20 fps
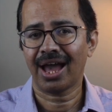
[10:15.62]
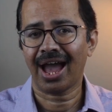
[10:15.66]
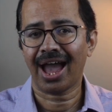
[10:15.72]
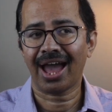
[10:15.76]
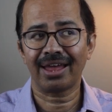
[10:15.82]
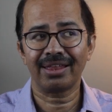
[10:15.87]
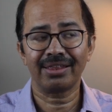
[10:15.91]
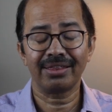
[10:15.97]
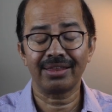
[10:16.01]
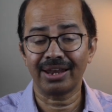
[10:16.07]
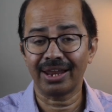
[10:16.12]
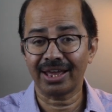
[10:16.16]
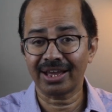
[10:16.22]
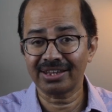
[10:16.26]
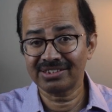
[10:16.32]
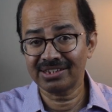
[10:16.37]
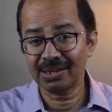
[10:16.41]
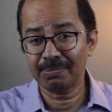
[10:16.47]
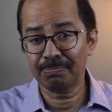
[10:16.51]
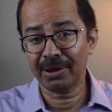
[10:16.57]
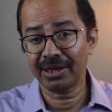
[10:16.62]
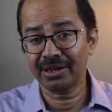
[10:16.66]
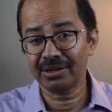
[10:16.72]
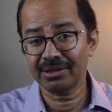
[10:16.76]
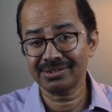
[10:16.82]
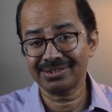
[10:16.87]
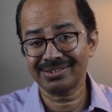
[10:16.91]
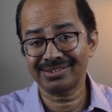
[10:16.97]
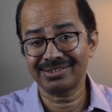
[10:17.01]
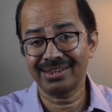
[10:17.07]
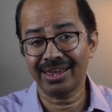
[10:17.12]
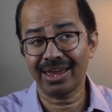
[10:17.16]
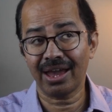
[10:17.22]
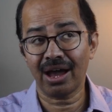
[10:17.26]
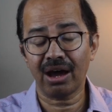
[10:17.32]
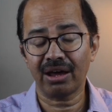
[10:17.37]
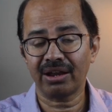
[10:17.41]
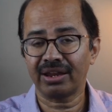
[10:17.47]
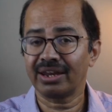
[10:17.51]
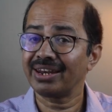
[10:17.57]
and the legacy players, they
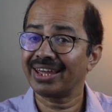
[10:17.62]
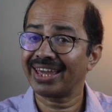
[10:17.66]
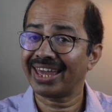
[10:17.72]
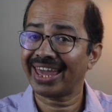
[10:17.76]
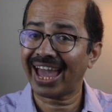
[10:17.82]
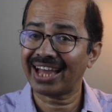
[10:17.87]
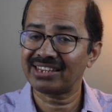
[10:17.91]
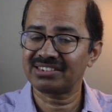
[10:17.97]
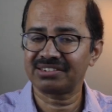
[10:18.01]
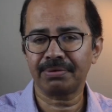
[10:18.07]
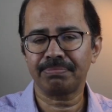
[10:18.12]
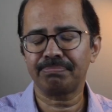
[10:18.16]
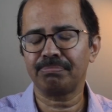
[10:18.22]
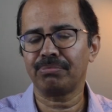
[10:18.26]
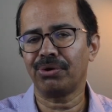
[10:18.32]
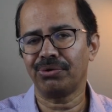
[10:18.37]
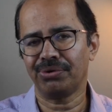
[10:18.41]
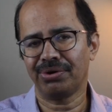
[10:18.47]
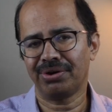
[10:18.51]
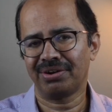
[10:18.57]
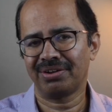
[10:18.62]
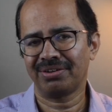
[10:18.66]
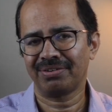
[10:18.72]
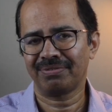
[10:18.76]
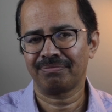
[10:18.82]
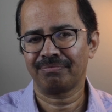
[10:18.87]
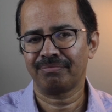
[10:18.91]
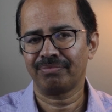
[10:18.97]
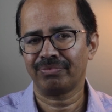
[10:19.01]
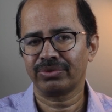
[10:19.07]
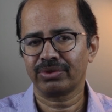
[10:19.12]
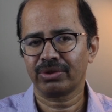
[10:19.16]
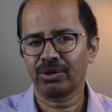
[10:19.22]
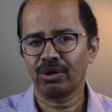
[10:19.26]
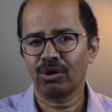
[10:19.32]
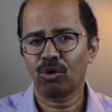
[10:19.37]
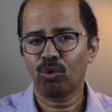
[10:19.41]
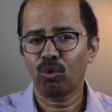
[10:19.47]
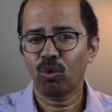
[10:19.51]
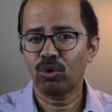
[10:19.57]
are in catch-up mode.
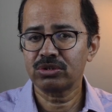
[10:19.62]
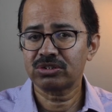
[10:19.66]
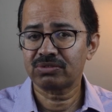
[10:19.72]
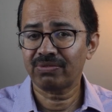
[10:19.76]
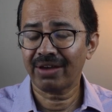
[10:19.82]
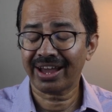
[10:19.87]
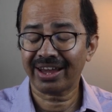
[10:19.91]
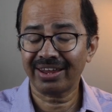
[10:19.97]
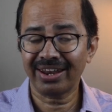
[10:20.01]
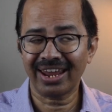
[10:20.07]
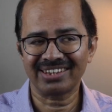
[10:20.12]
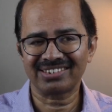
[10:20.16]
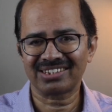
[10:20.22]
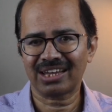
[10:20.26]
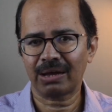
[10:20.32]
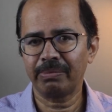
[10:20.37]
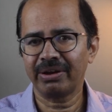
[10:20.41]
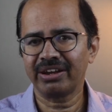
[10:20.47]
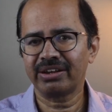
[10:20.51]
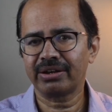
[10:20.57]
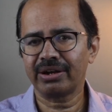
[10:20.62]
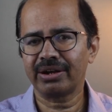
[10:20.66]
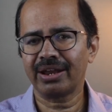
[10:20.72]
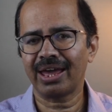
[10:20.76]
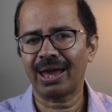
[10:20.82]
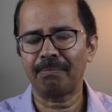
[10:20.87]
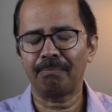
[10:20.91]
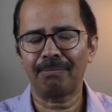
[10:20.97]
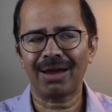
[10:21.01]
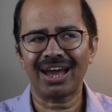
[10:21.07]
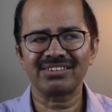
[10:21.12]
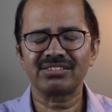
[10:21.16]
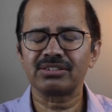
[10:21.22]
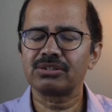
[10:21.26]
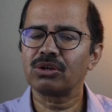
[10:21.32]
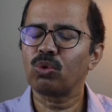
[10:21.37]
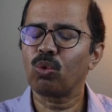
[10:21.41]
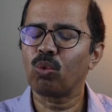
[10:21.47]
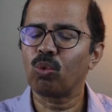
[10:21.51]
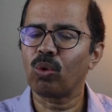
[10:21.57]
Volkswagen has committed a
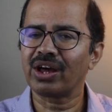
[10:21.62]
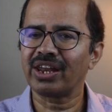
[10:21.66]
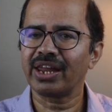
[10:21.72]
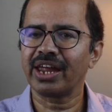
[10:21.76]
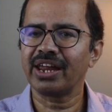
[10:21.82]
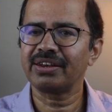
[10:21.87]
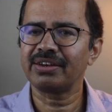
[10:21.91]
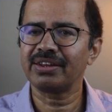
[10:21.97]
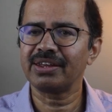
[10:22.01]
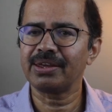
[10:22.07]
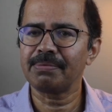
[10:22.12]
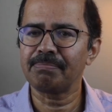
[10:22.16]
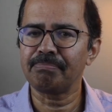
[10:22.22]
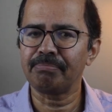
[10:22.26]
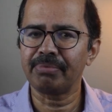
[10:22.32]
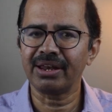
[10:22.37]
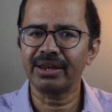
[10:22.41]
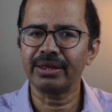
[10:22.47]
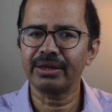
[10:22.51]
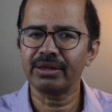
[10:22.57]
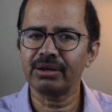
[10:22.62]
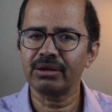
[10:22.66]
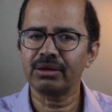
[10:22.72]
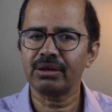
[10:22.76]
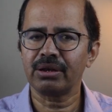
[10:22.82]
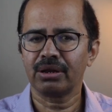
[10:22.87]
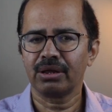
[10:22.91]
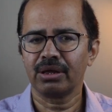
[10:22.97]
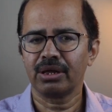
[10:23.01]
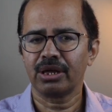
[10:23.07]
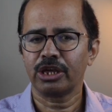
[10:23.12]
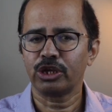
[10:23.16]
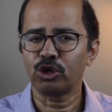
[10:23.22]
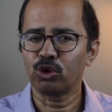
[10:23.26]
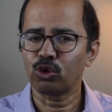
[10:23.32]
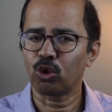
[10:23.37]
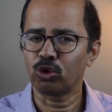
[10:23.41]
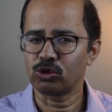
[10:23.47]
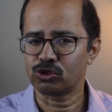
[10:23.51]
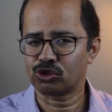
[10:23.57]
massive 180 billion
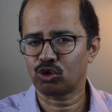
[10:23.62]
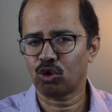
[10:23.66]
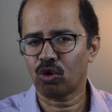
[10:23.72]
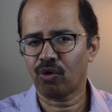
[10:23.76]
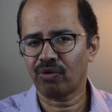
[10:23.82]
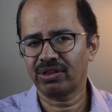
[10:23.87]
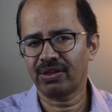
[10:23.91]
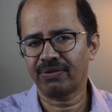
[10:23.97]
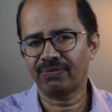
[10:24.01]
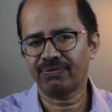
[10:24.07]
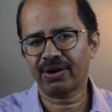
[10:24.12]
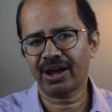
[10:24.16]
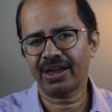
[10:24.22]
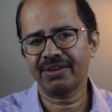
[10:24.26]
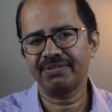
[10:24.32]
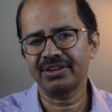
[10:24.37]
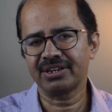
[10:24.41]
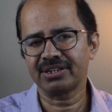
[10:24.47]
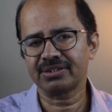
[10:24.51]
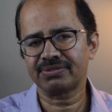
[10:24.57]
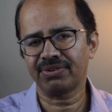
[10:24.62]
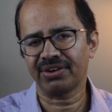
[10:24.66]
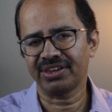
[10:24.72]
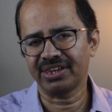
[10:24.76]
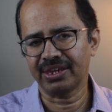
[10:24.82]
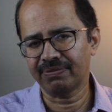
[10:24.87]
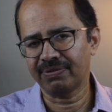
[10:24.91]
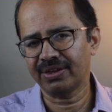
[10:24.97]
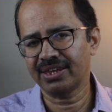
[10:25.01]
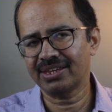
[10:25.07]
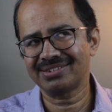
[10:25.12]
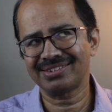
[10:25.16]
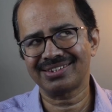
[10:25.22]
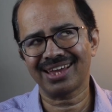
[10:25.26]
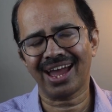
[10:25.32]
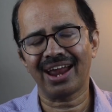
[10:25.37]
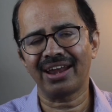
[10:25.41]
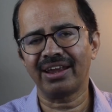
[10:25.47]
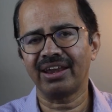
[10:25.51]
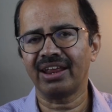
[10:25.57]
euros over the 5 years for EVs
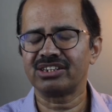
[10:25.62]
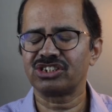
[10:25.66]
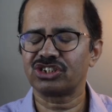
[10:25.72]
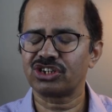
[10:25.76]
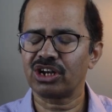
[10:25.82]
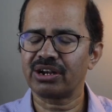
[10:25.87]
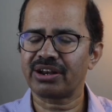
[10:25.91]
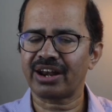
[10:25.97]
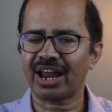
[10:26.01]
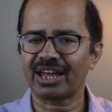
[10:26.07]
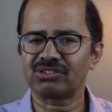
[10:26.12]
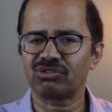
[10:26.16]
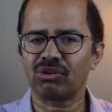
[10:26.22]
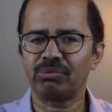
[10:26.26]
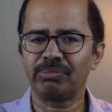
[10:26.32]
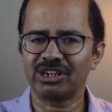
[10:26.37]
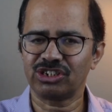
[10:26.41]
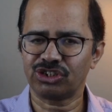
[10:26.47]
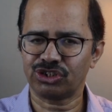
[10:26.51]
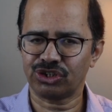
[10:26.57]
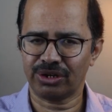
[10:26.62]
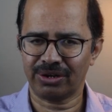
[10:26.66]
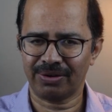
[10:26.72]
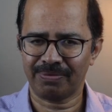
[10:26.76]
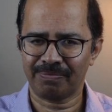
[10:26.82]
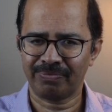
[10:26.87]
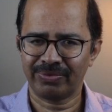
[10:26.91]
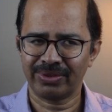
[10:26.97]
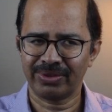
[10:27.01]
and digital transformation.